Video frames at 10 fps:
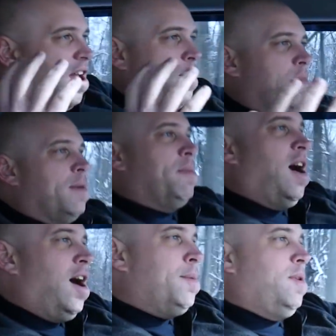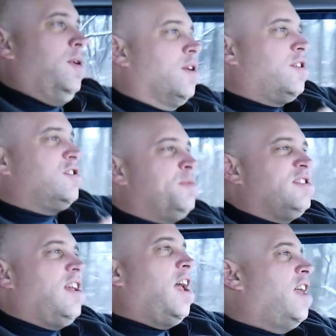and my mom on Christmas
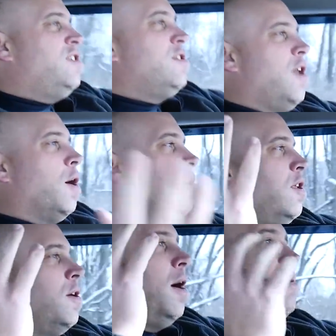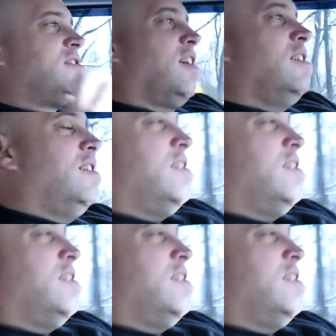Day. Had no clue I was getting